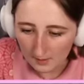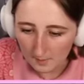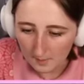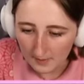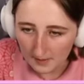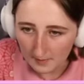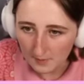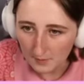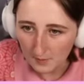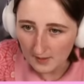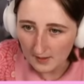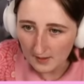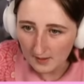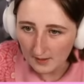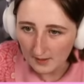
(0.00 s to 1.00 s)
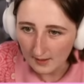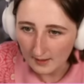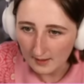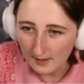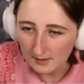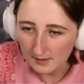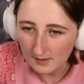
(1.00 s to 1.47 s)
maybe we could
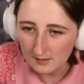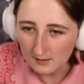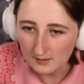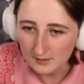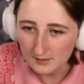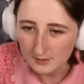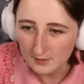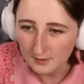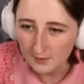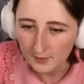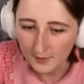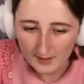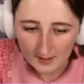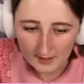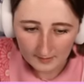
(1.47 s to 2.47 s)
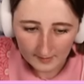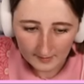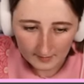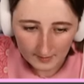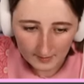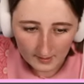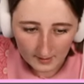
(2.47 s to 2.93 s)
get a little thingy like
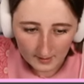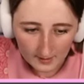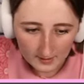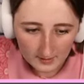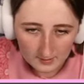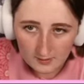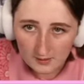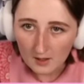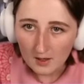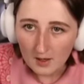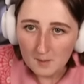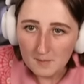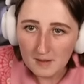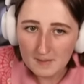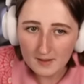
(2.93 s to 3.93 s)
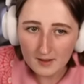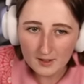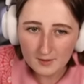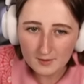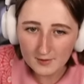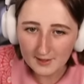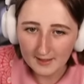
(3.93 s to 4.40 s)
that. Maybe I'll
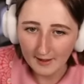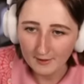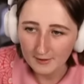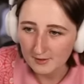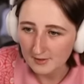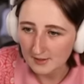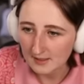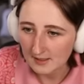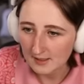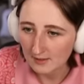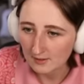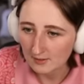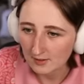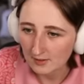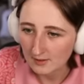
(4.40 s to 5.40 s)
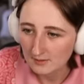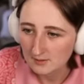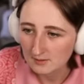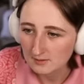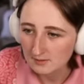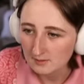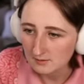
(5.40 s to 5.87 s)
use the counters in here too.
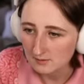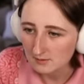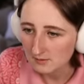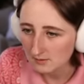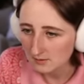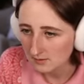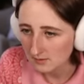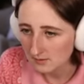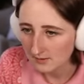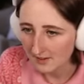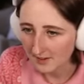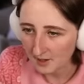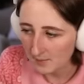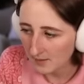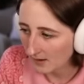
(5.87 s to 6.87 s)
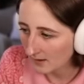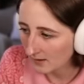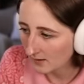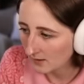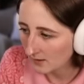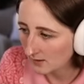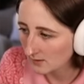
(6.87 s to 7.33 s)
That could be kind of
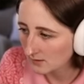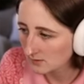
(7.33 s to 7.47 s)
cute.